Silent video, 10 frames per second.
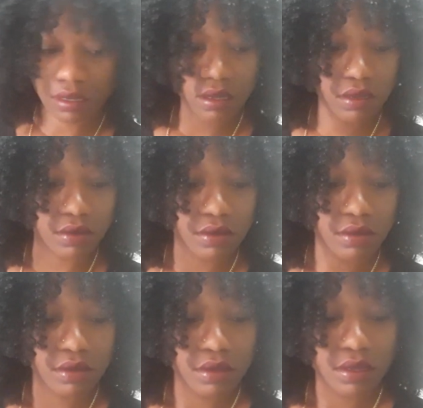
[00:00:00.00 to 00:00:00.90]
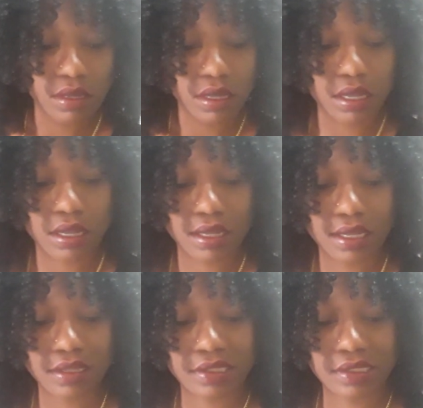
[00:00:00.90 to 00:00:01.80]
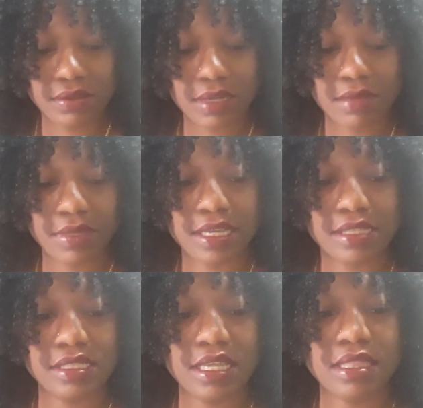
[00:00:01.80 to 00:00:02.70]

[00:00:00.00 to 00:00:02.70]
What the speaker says: oh, so I'm guessing